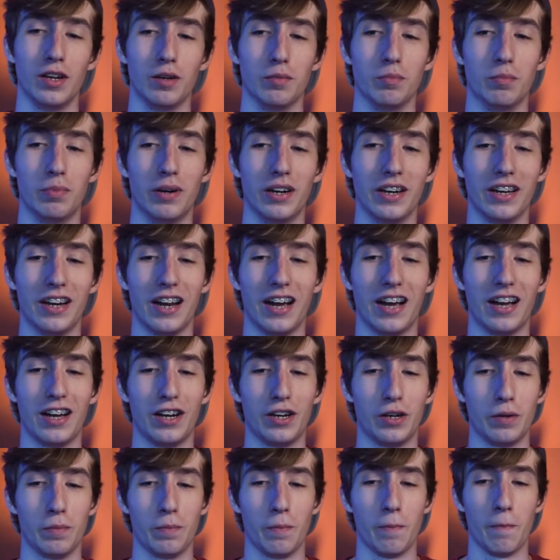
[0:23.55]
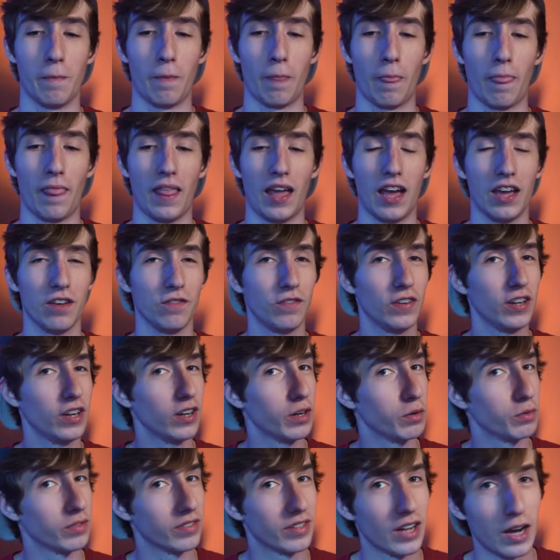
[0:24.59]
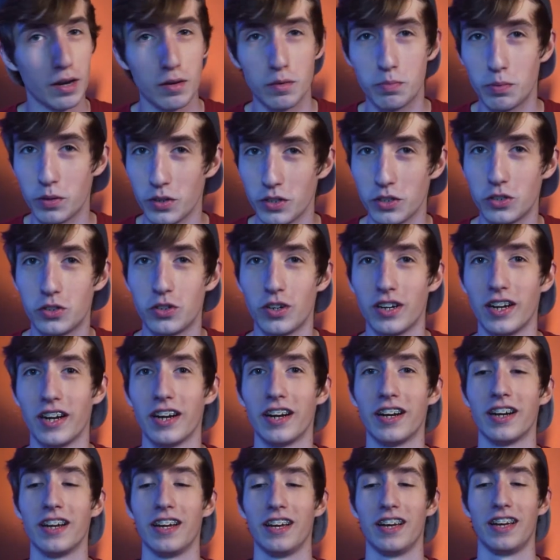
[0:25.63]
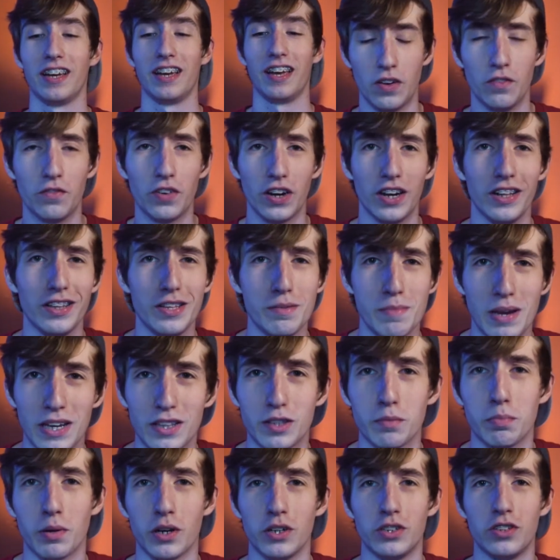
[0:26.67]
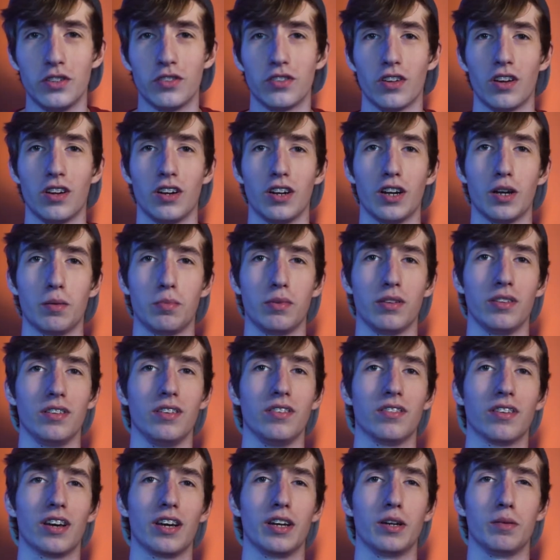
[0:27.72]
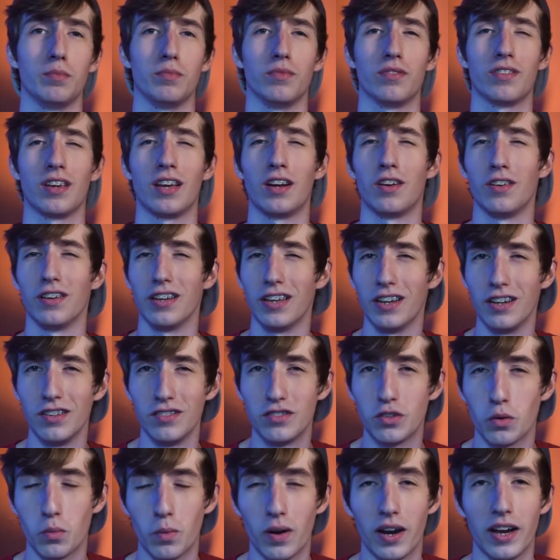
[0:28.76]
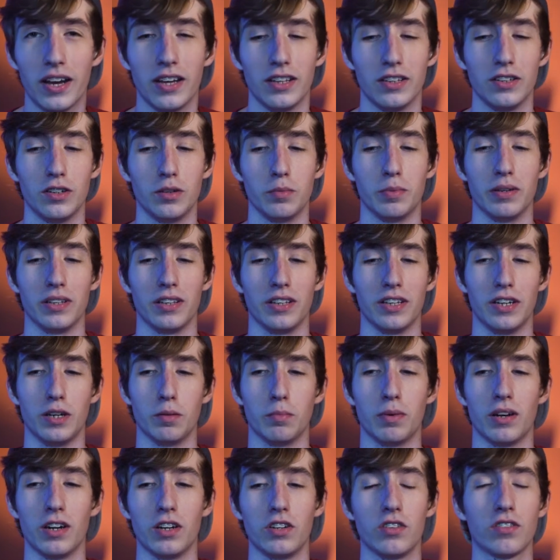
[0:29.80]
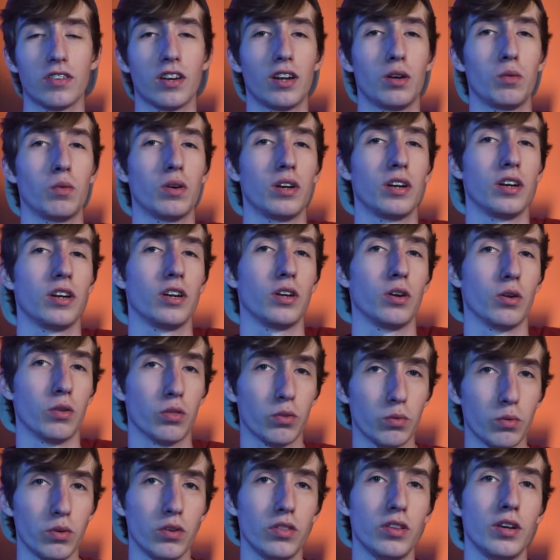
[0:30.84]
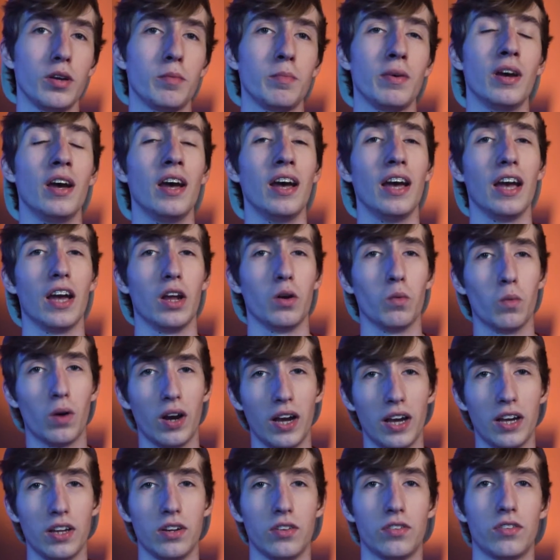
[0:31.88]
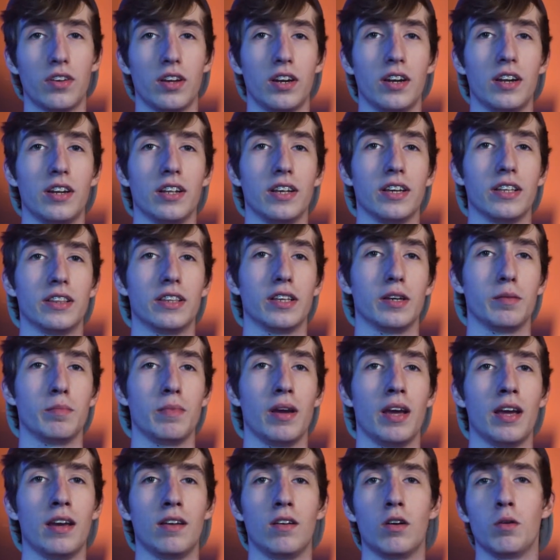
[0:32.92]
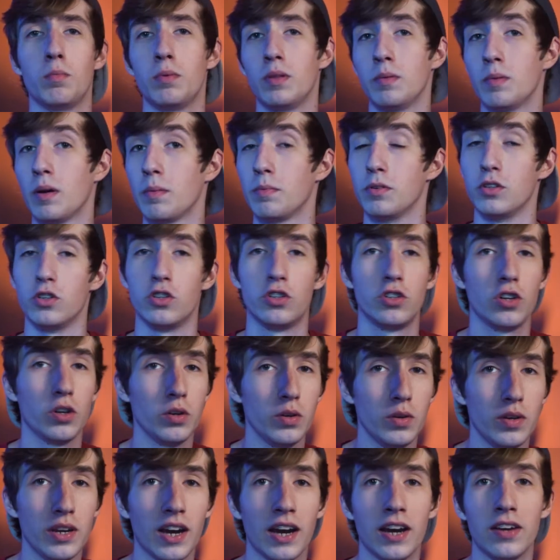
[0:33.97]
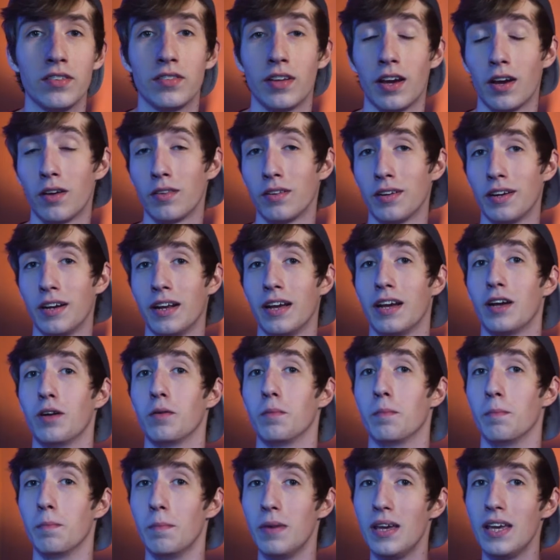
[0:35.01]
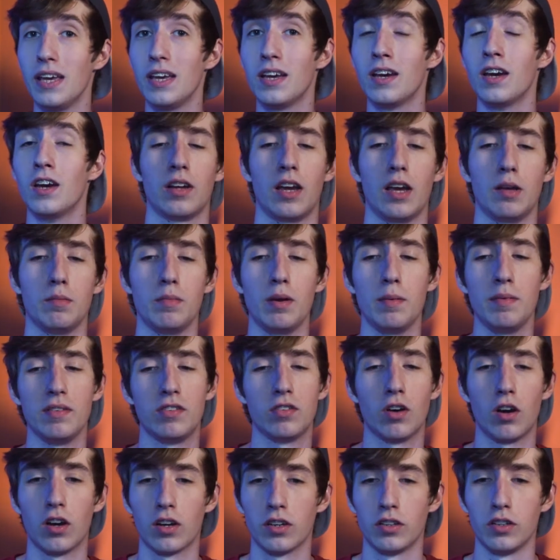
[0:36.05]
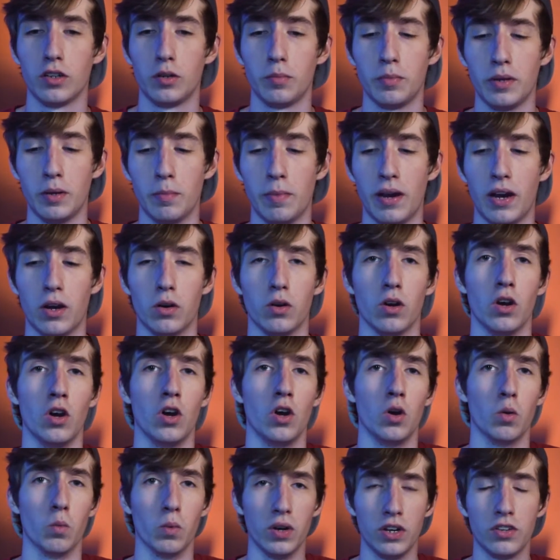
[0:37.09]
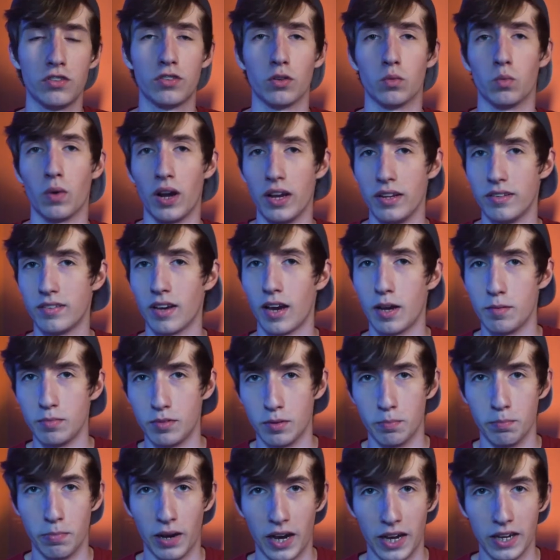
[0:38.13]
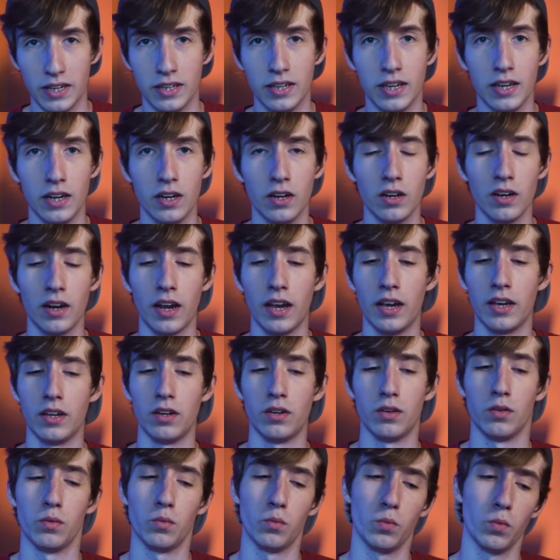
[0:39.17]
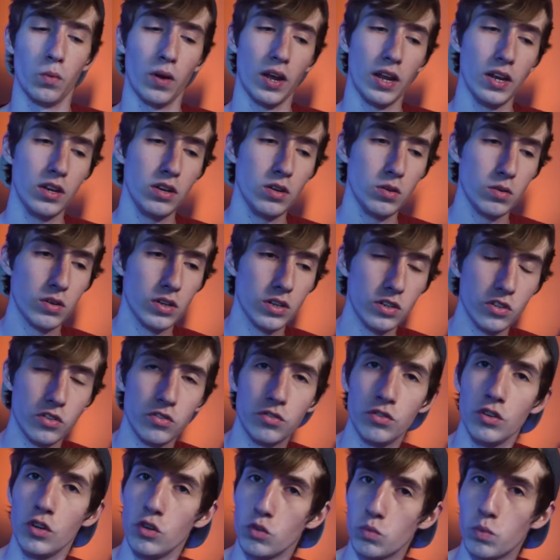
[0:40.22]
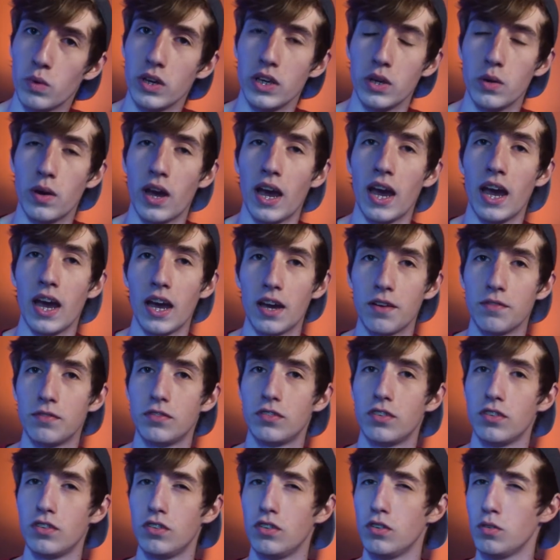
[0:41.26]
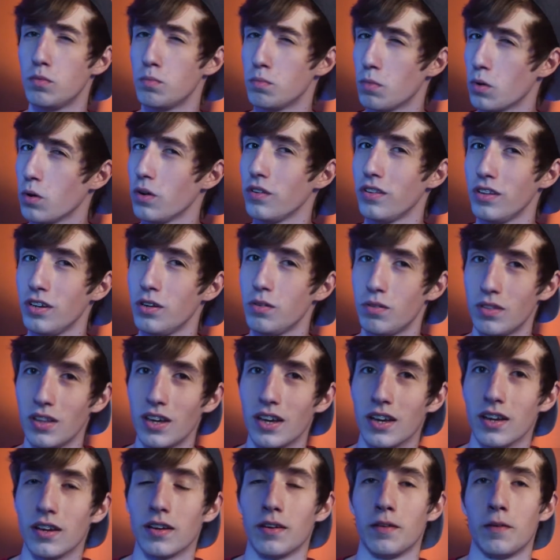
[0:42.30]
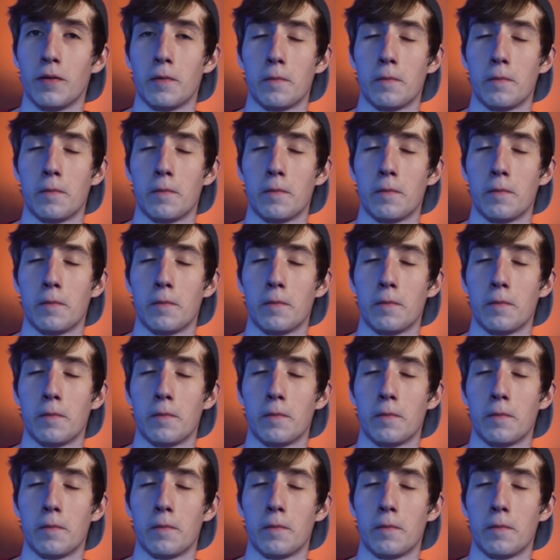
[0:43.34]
But I figured it was time to pull the trigger and finally make the purchase on a couple of these items, and I'll get into why a little bit later, but I just kind of wanted to go through them and why I decided to get them and open them up and show you guys how they're going to help me, and maybe talk a little bit about when is the right time to buy gear and when you can just use what you have to do more than you think.